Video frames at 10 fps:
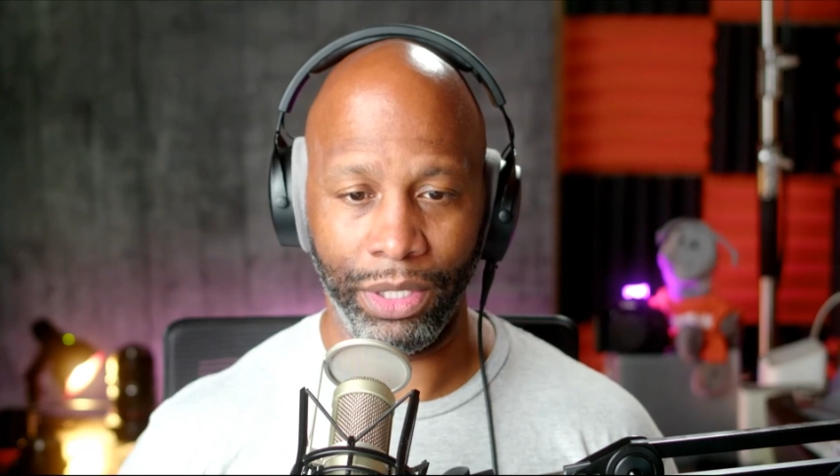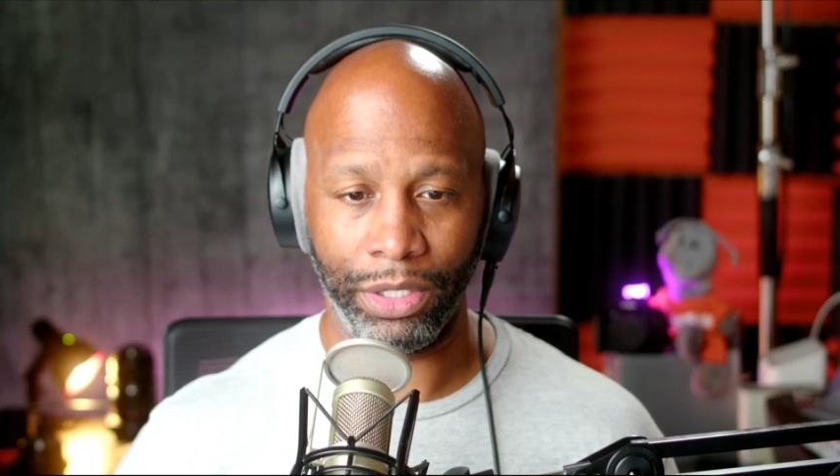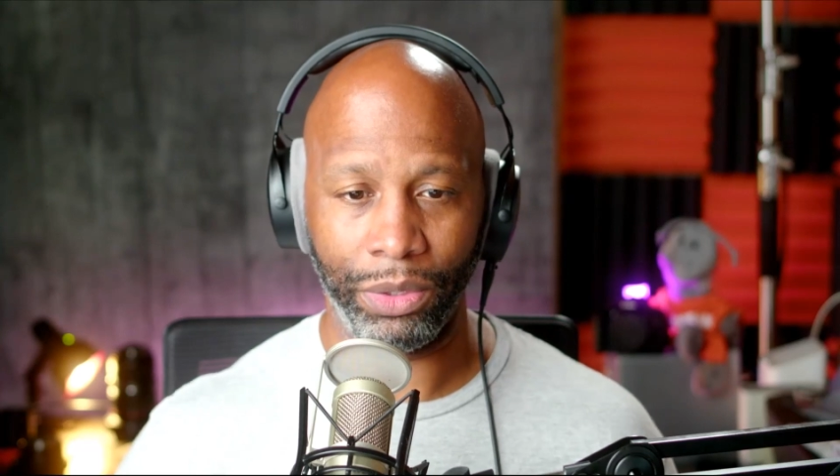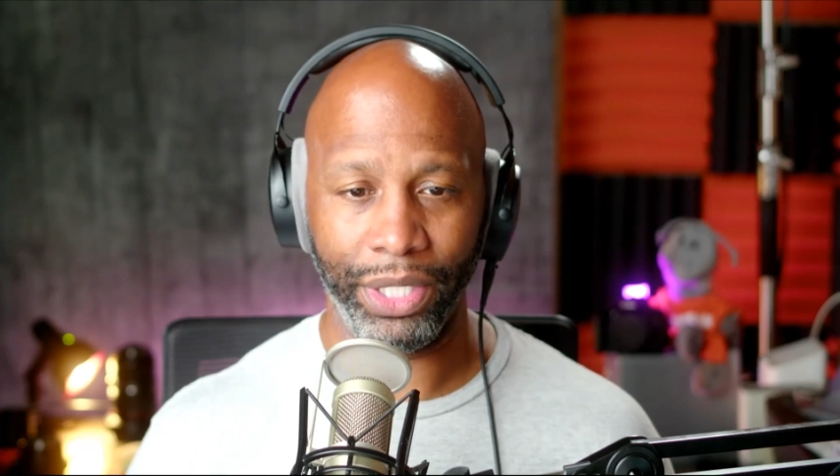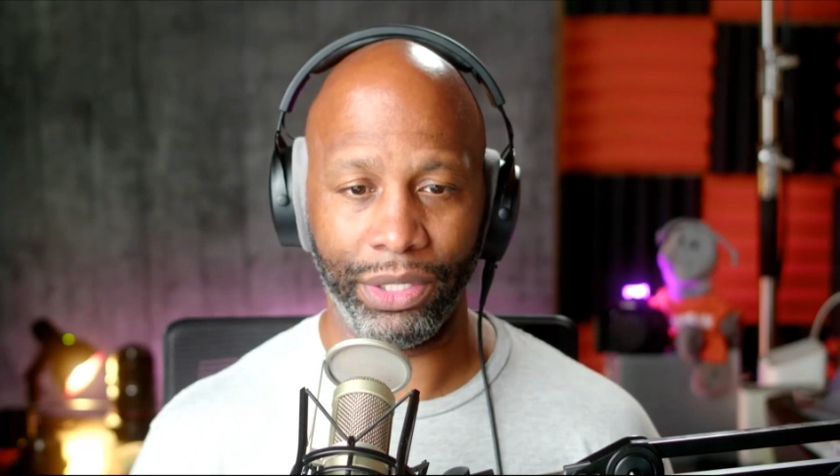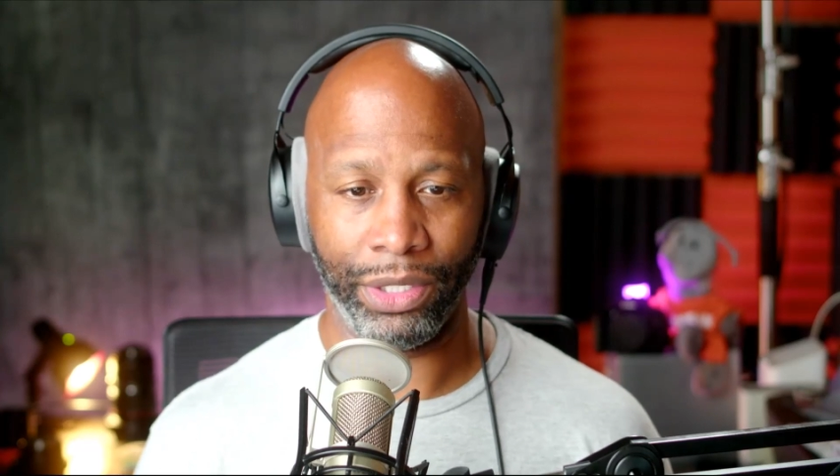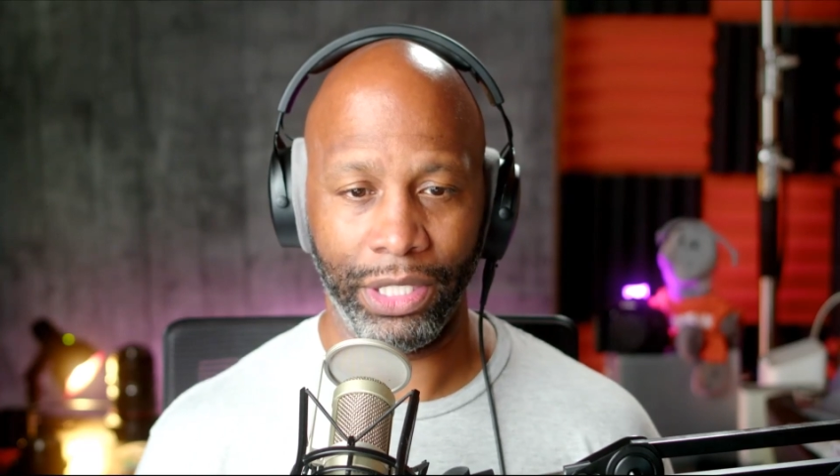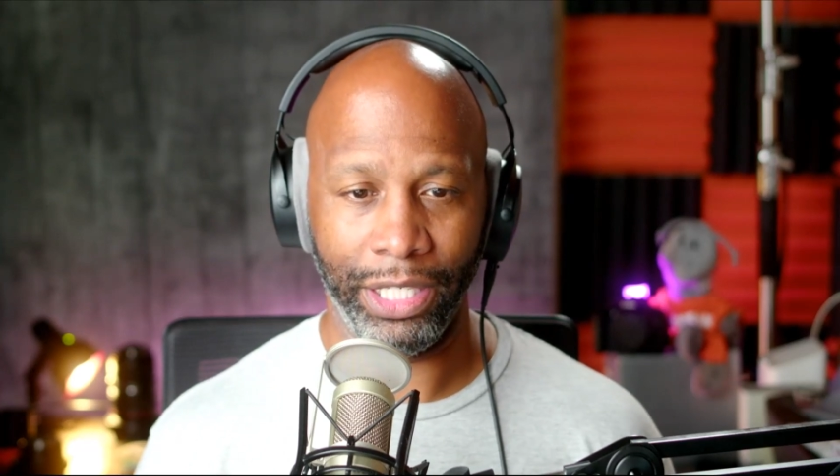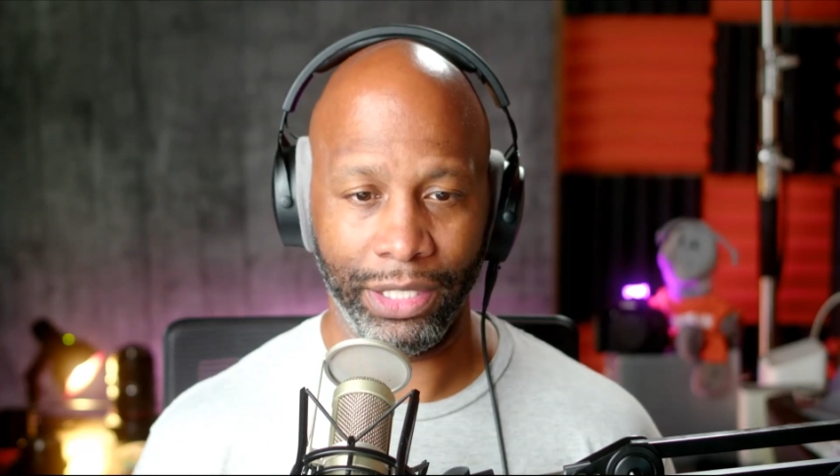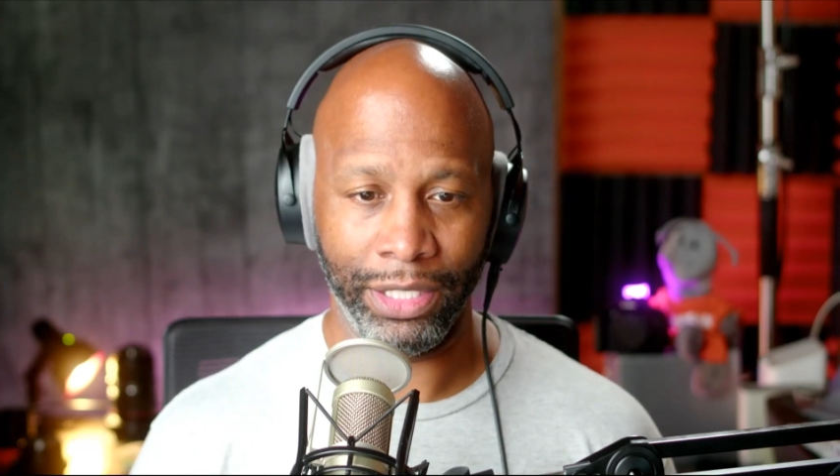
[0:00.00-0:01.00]
a quick
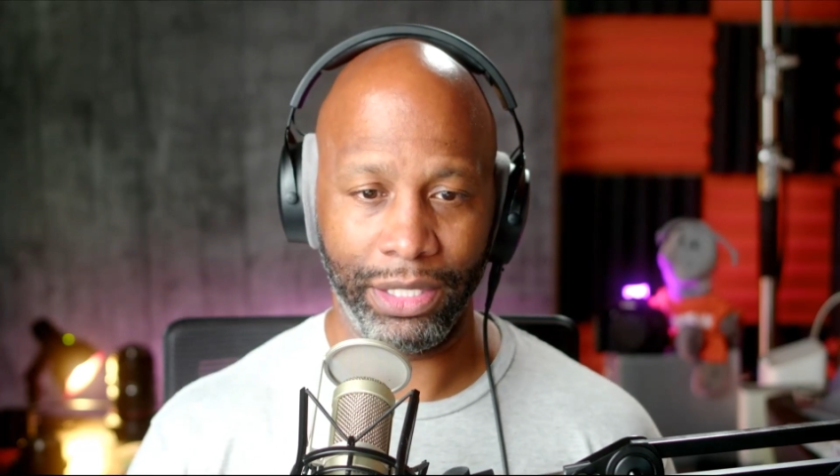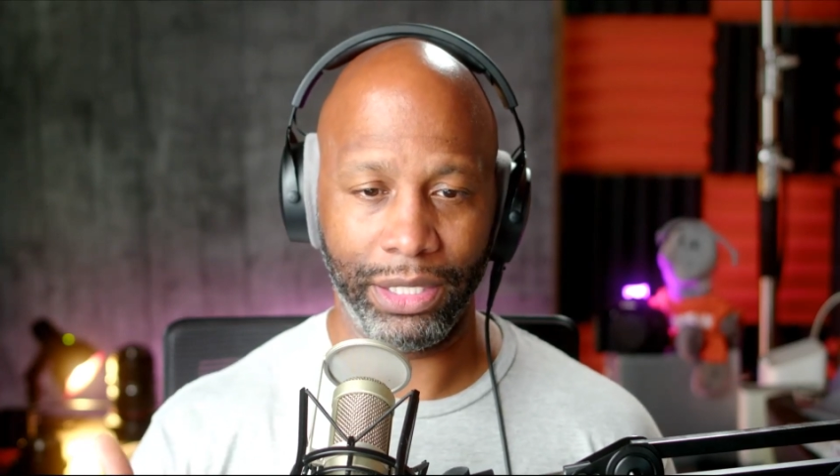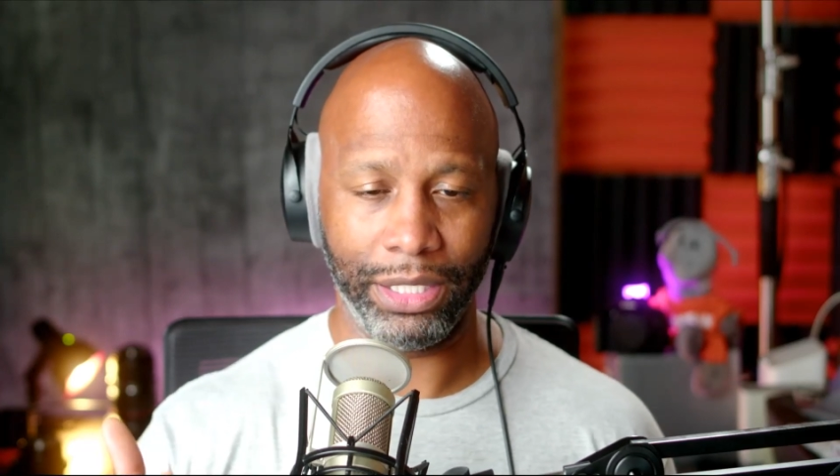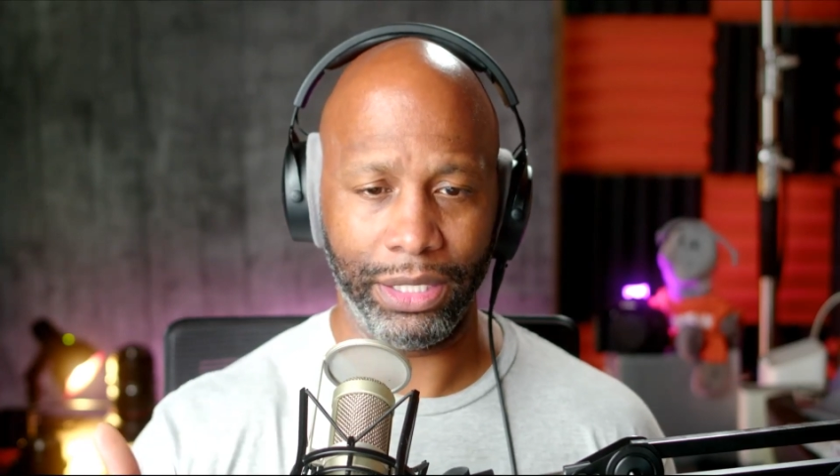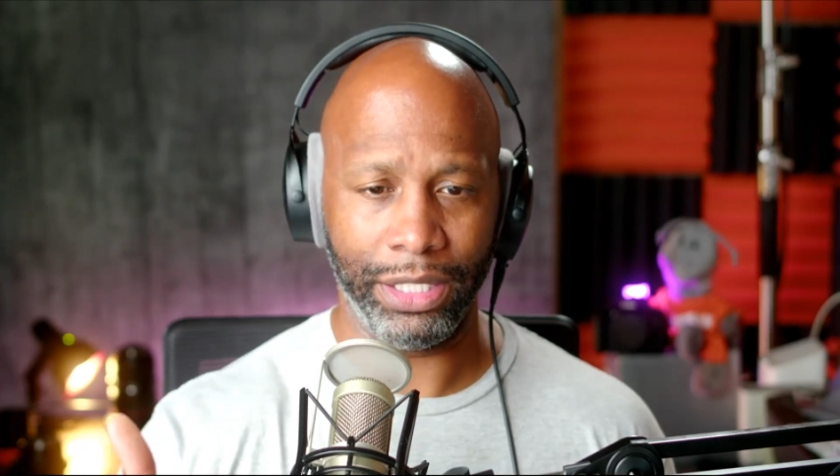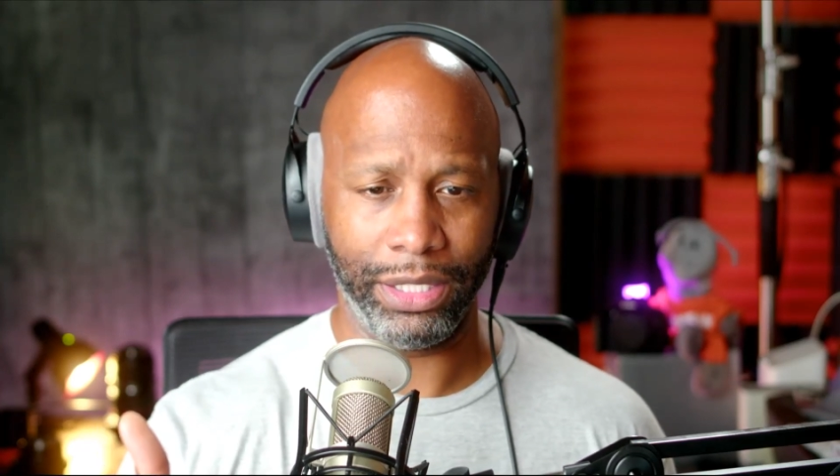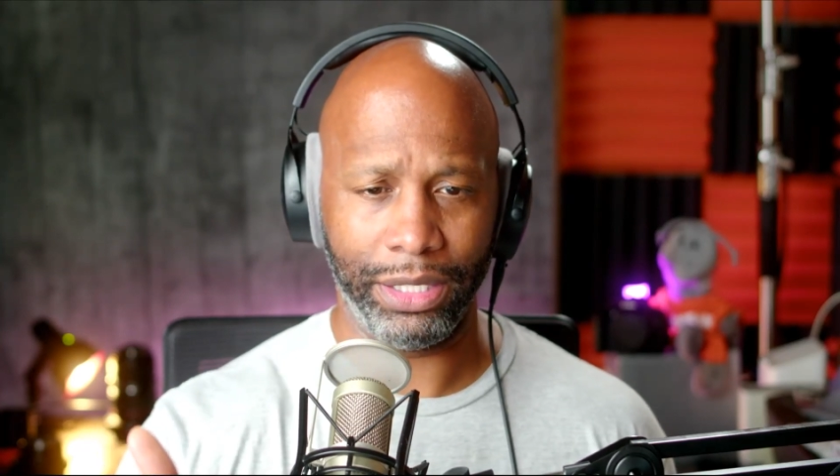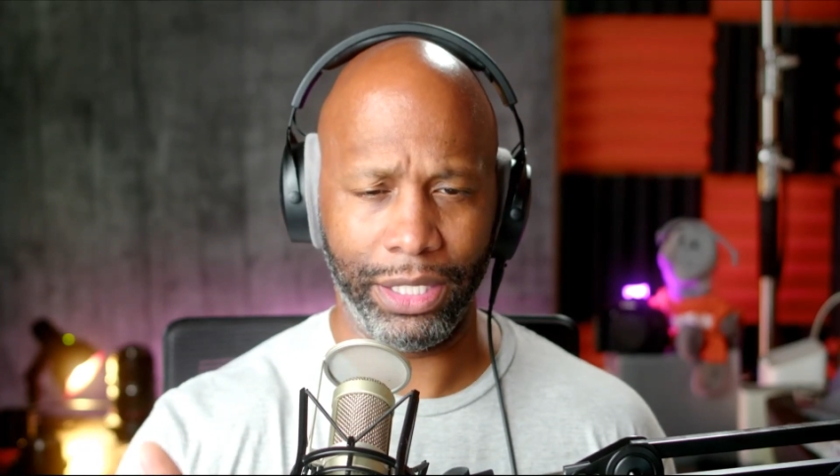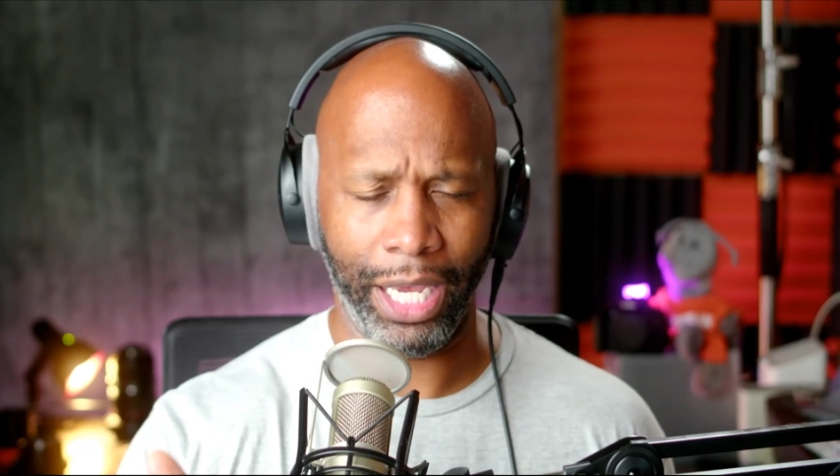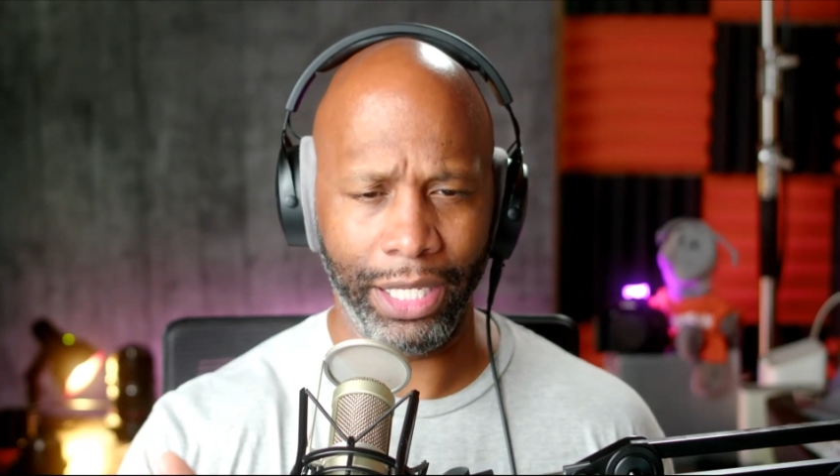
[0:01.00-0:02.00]
look at let's this
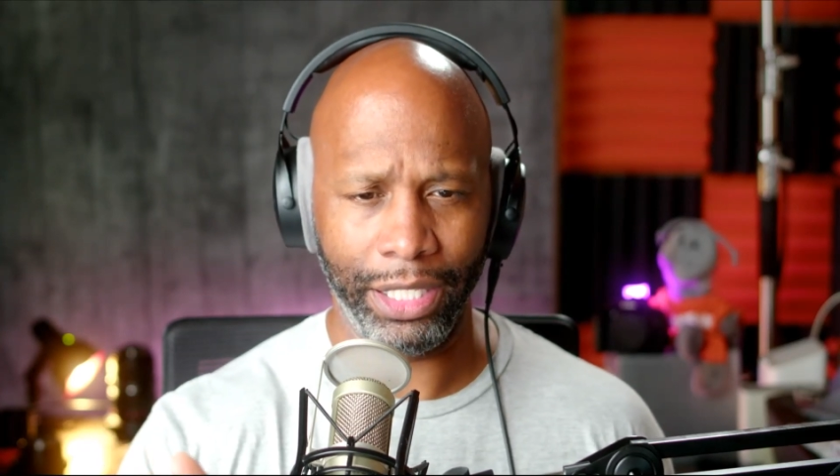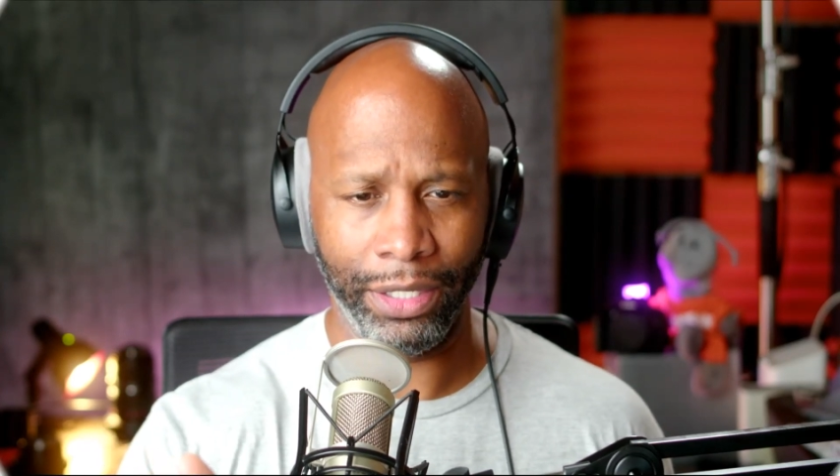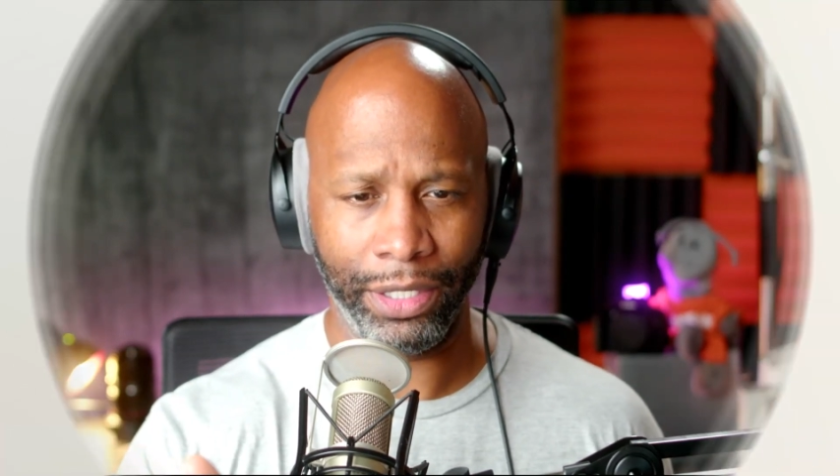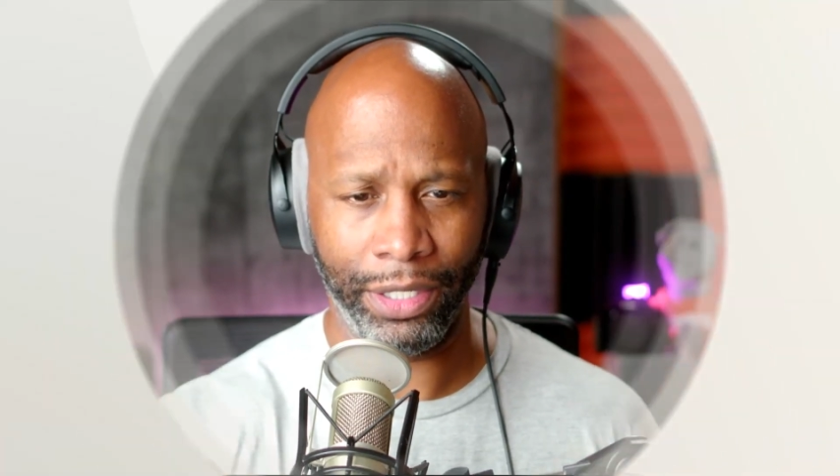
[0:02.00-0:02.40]
site here